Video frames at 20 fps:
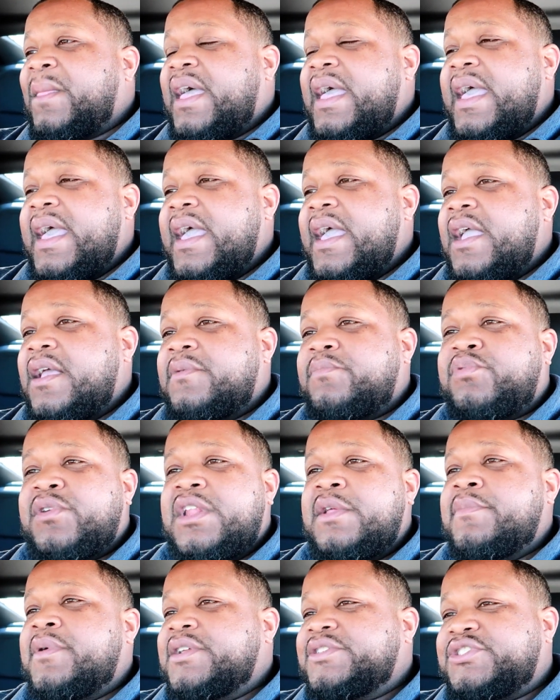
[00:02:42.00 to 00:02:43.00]
and
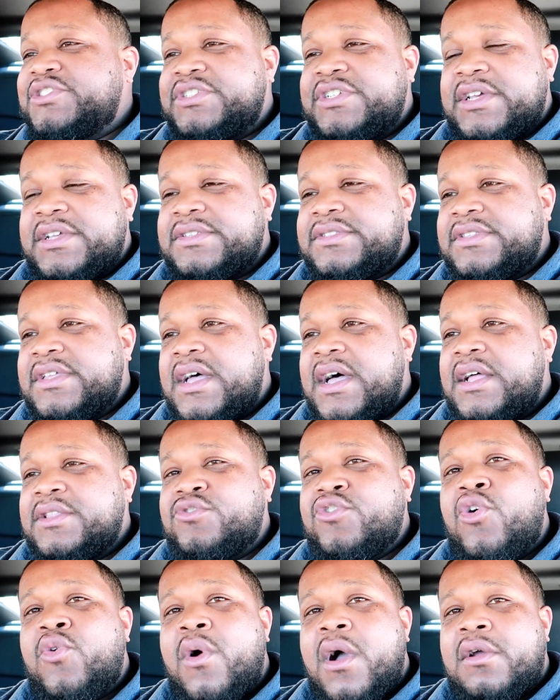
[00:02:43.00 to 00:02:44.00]
pretty much just do
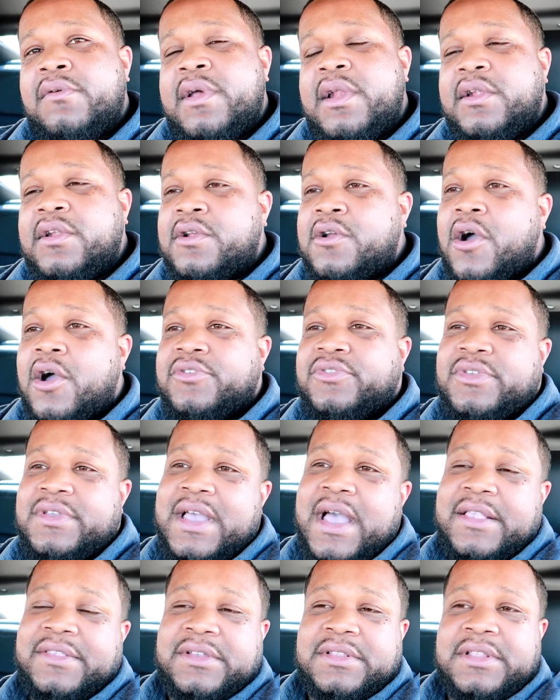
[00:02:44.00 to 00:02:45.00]
a walk around in the car so
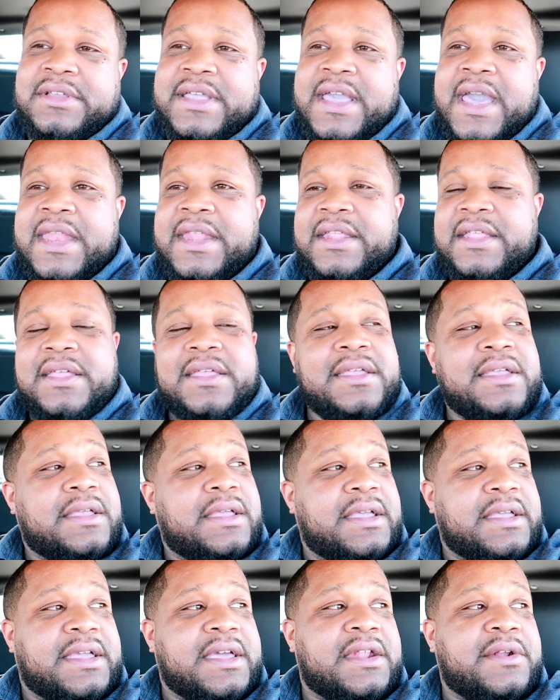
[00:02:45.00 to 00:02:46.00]
you guys can look at it
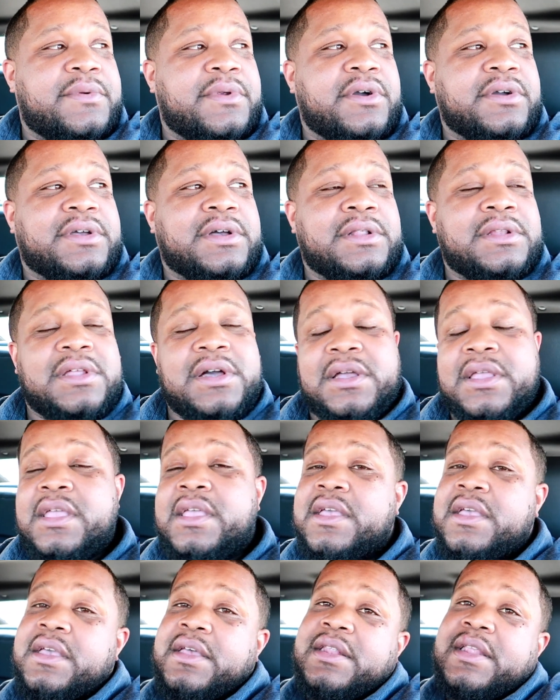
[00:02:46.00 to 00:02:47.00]
and get a real good look.
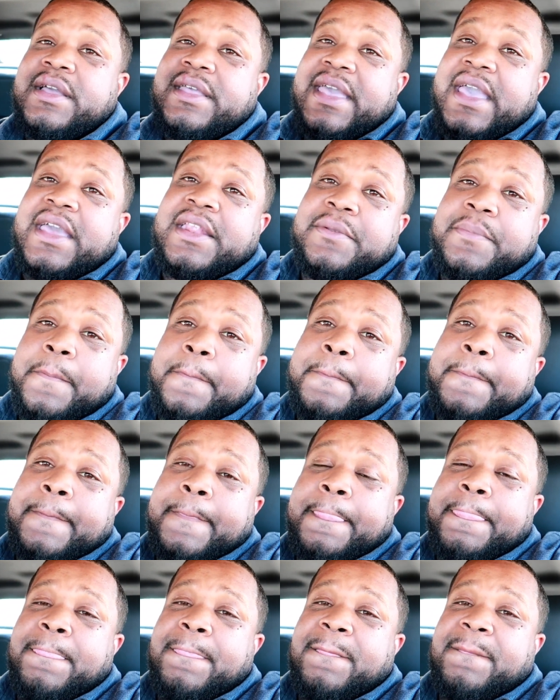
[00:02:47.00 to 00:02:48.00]
Again,
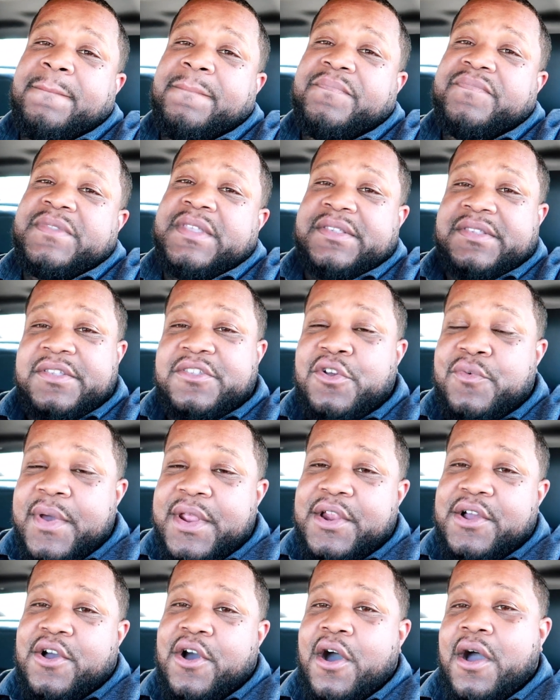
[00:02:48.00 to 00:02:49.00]
this is a
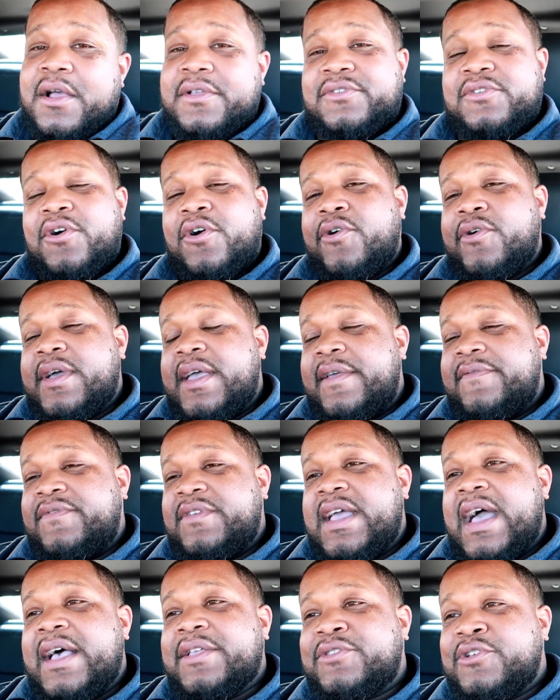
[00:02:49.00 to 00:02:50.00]
rental car, so if
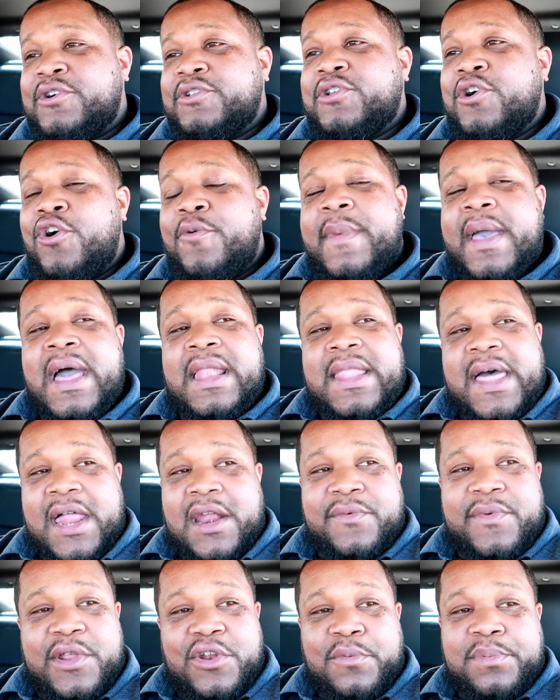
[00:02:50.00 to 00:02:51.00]
you guys don't know, man, a
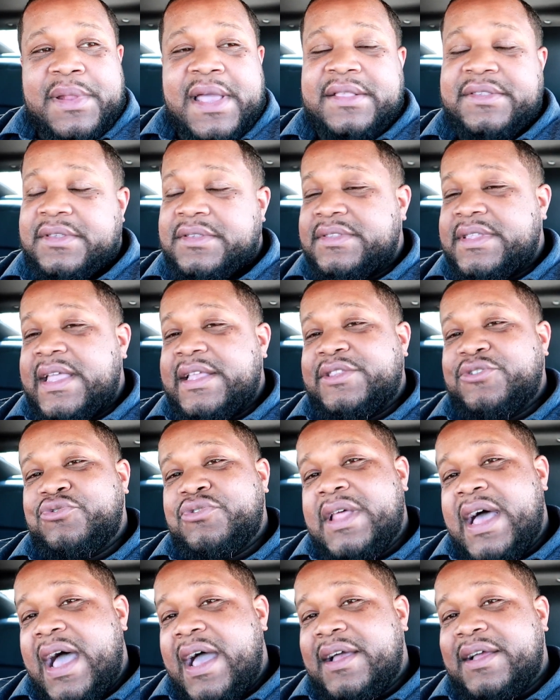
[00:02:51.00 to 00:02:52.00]
lot of rental places, they
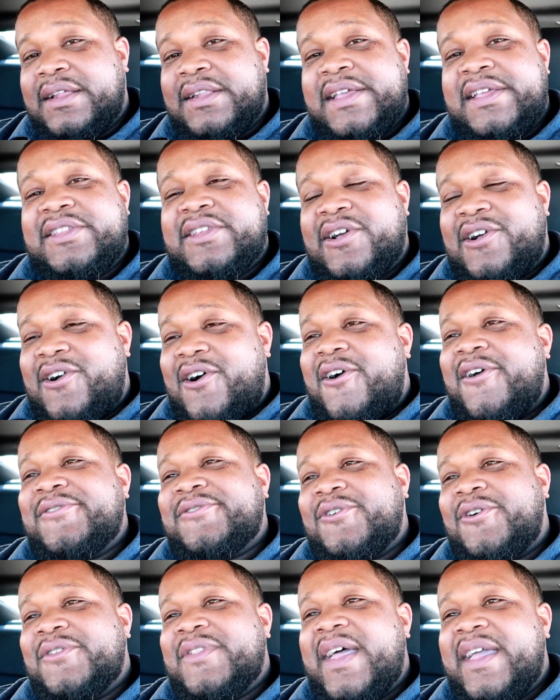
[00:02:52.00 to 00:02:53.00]
do not clean the
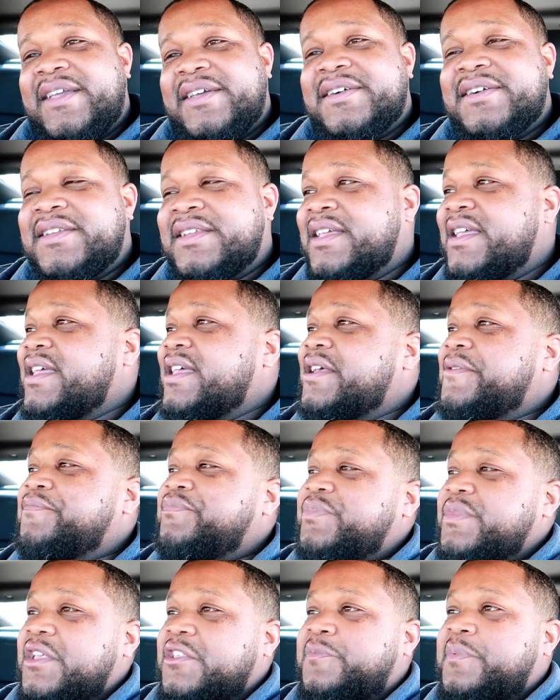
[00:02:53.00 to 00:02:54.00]
cars all that good,
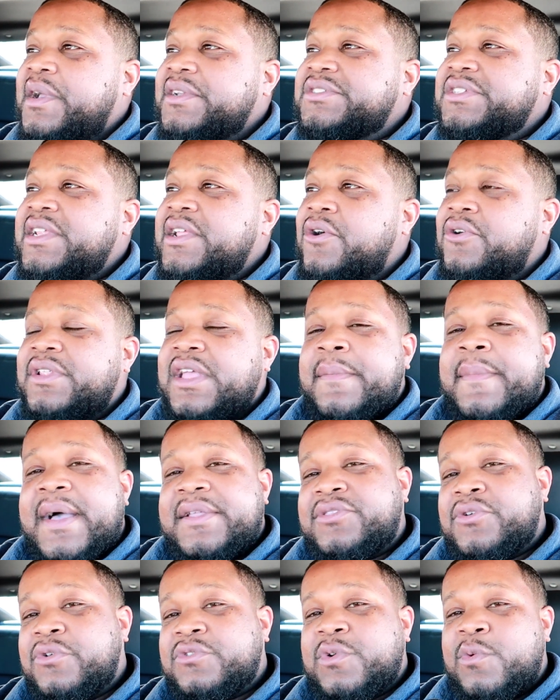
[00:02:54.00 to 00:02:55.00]
especially, or they
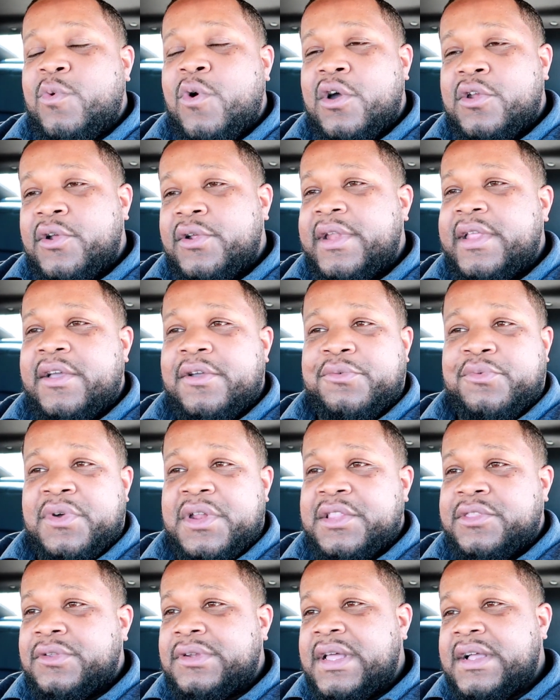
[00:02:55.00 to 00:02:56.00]
might throw some water on there,
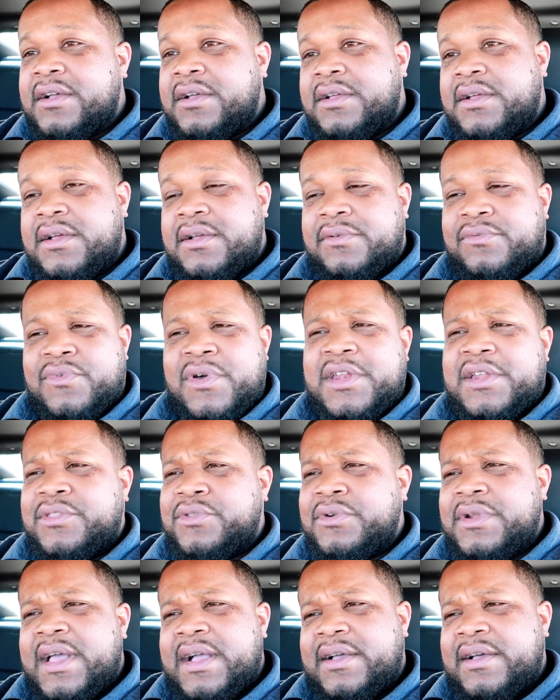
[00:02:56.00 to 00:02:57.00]
running through like
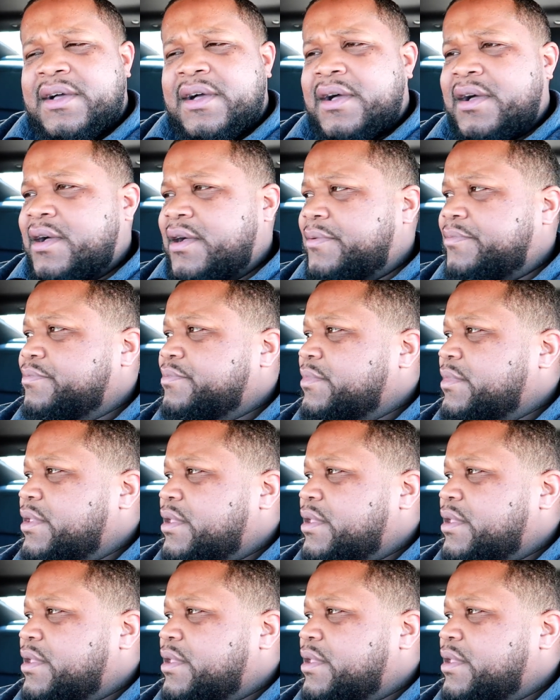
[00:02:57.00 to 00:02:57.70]
a